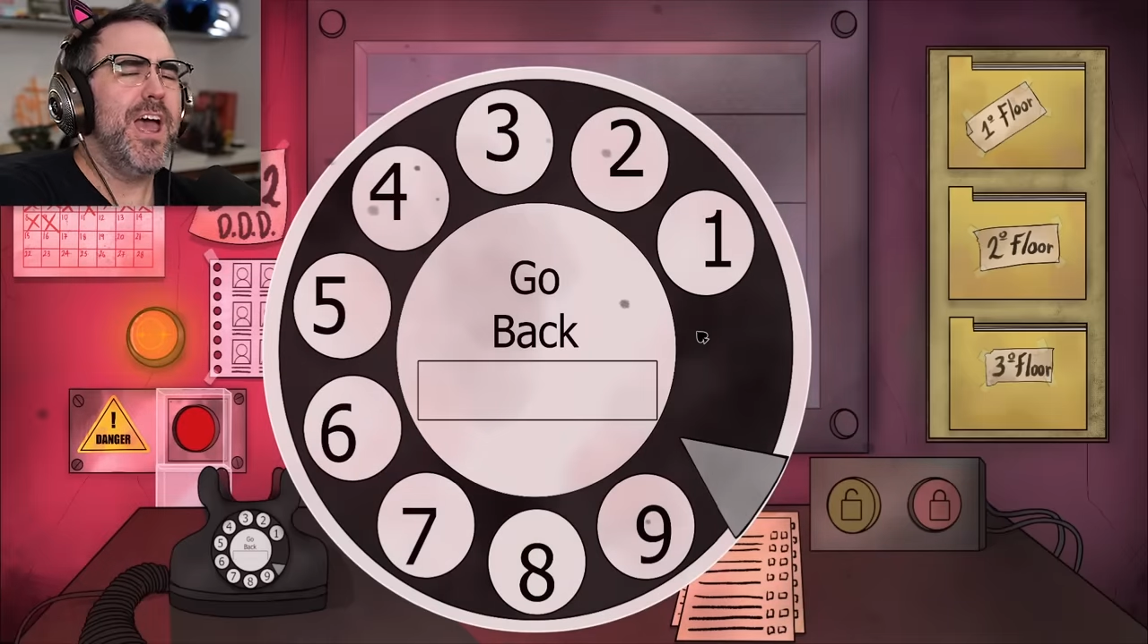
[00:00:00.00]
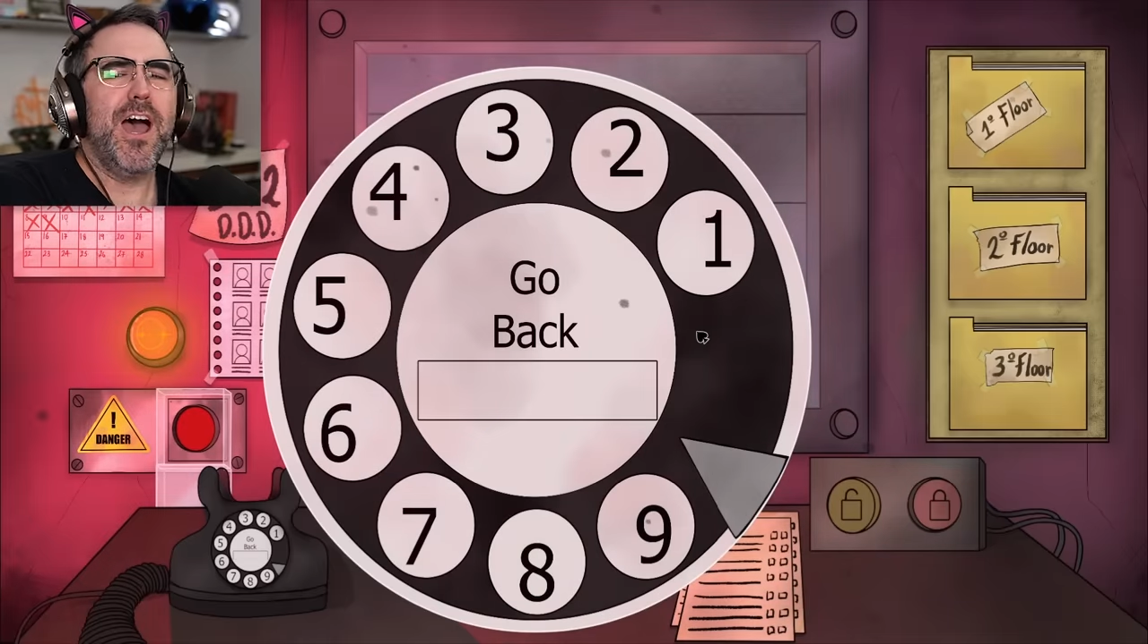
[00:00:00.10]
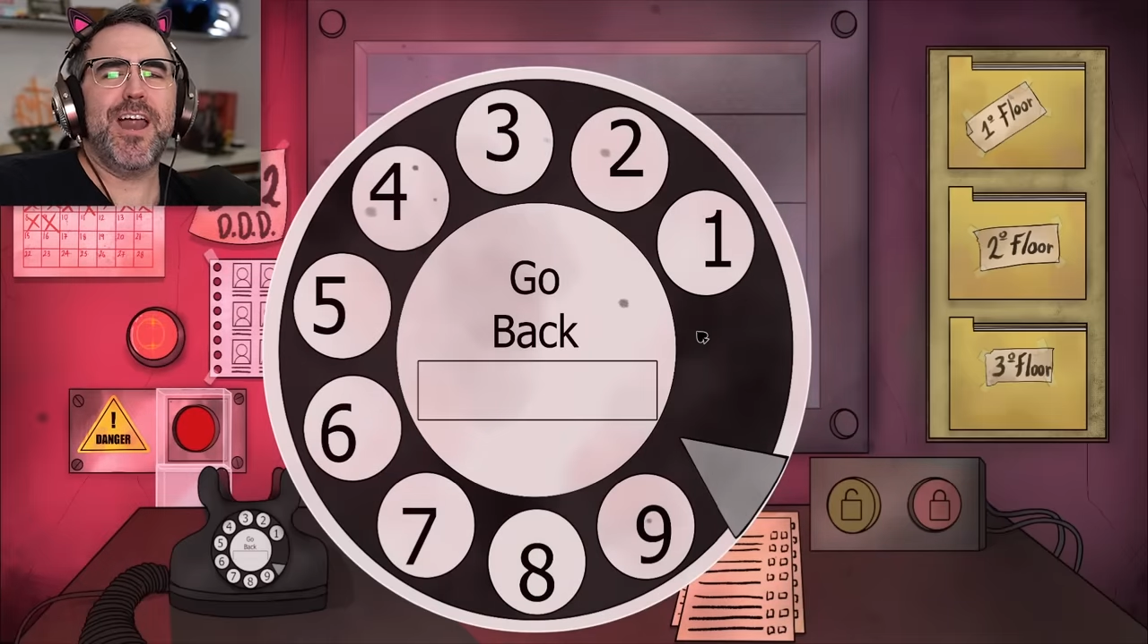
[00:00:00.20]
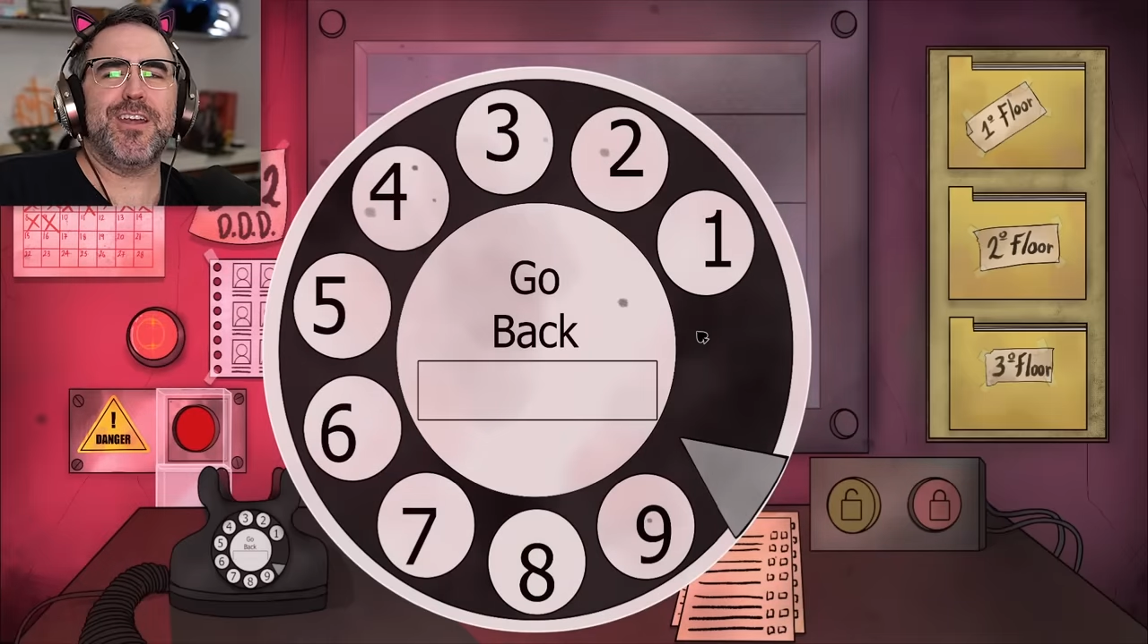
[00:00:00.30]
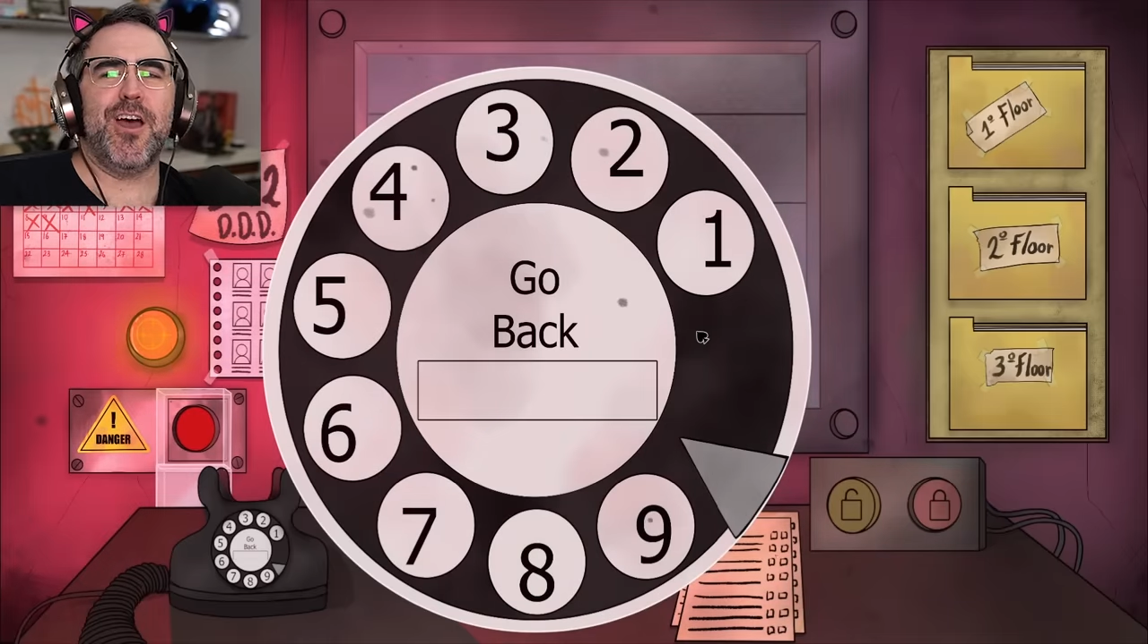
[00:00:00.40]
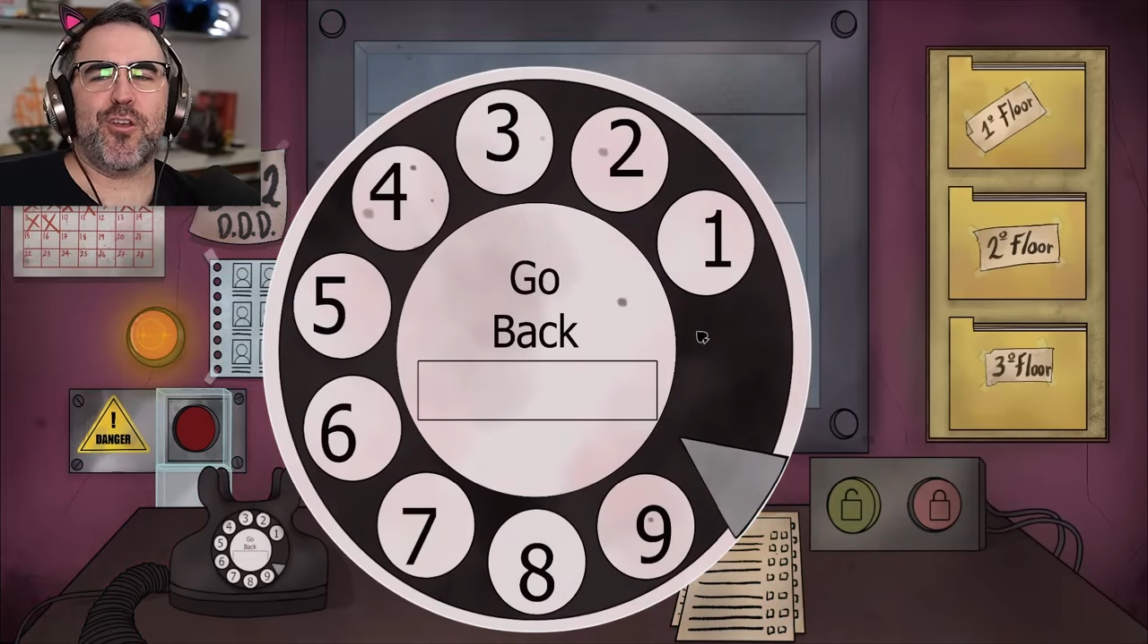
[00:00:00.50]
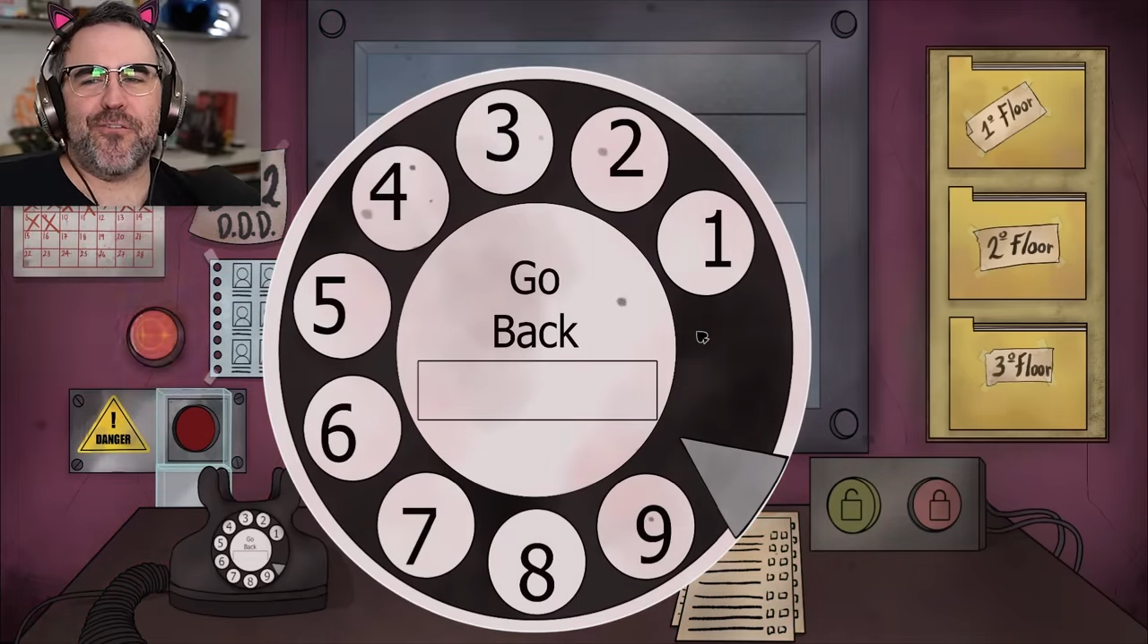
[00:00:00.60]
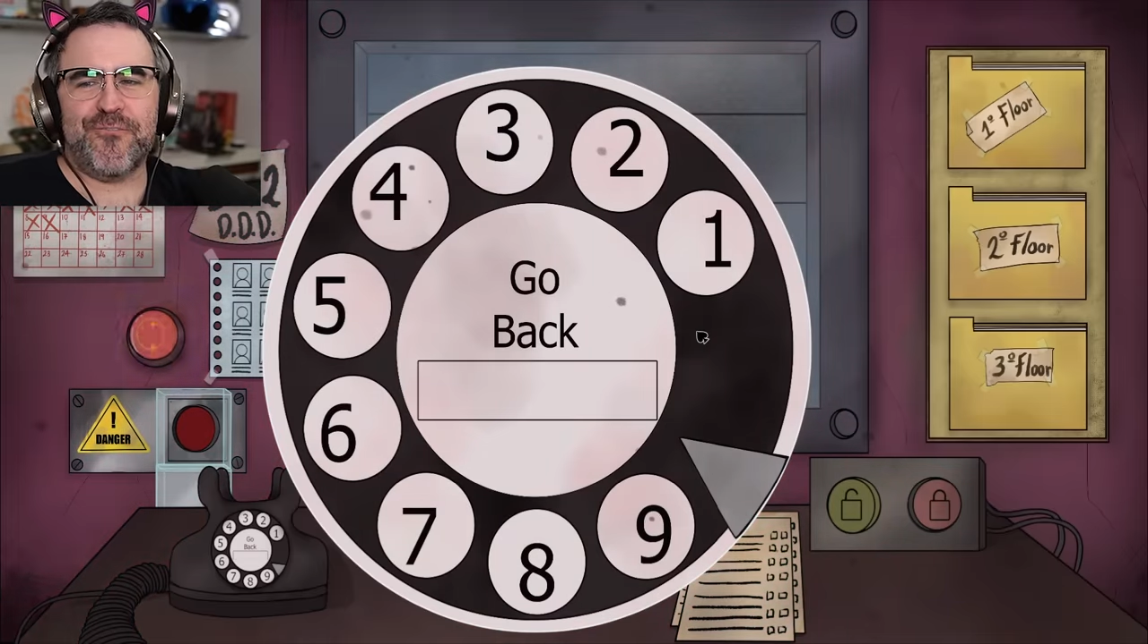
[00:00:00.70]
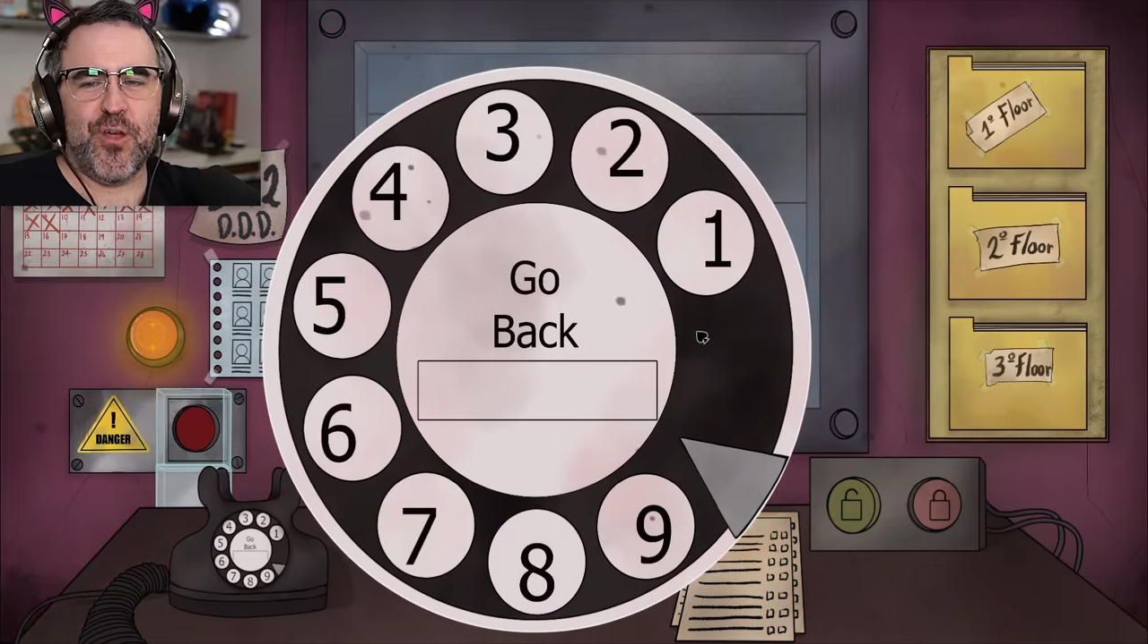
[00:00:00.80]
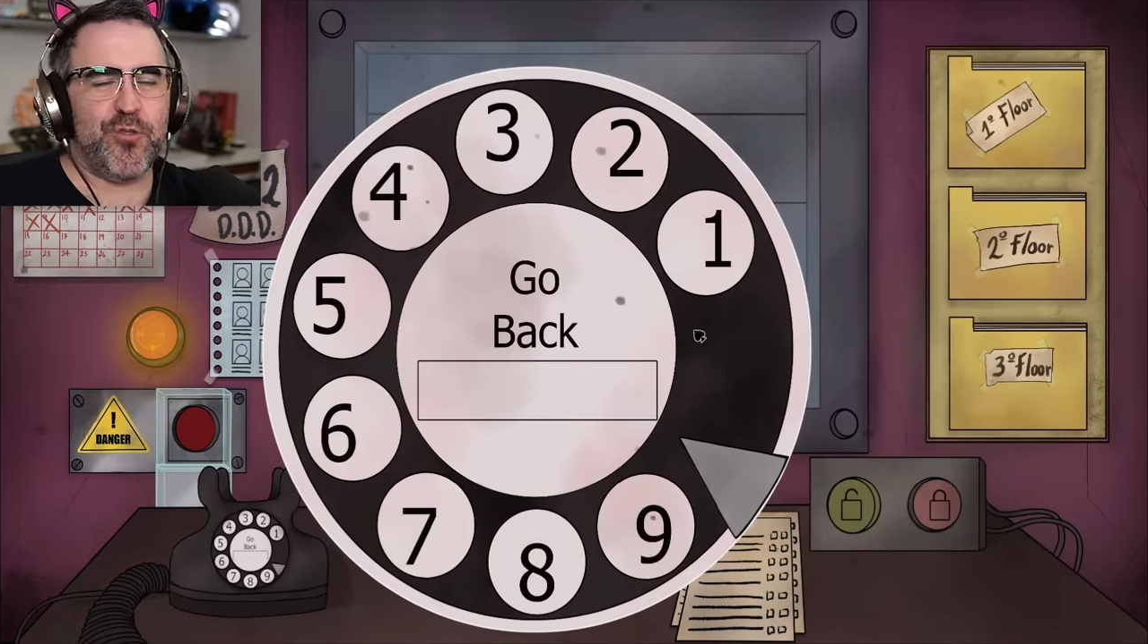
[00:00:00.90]
Another
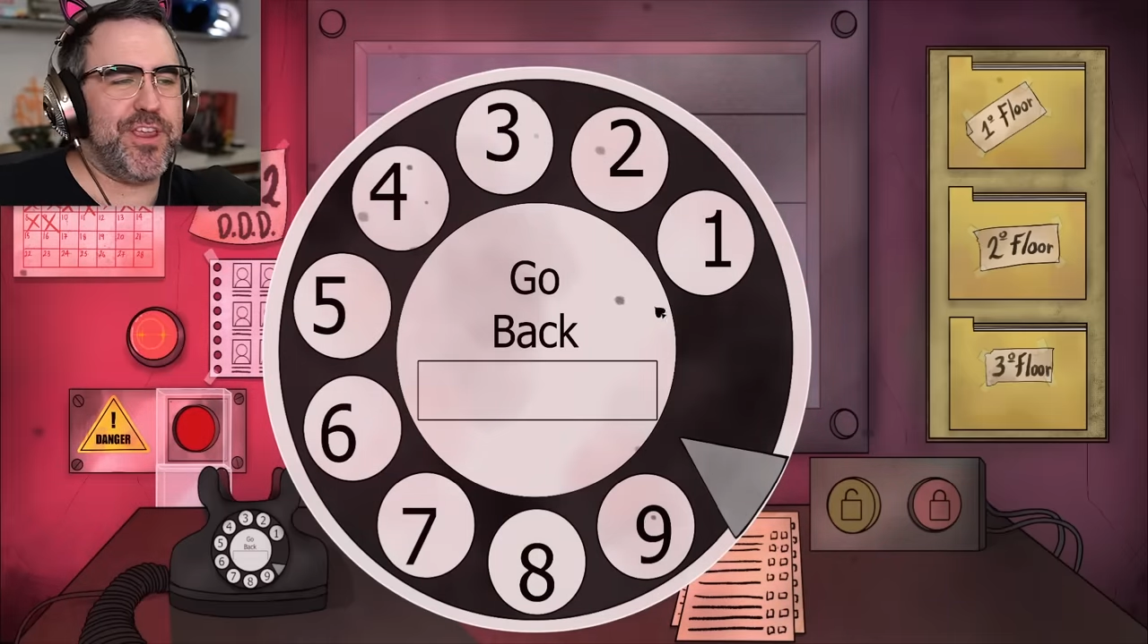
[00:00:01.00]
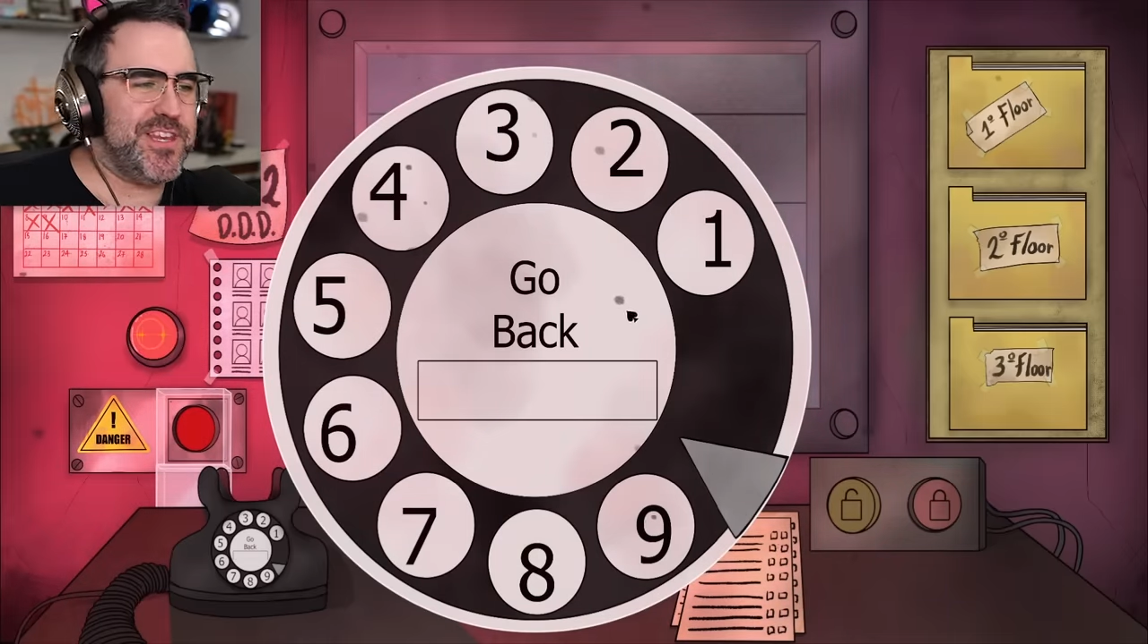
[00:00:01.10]
filthy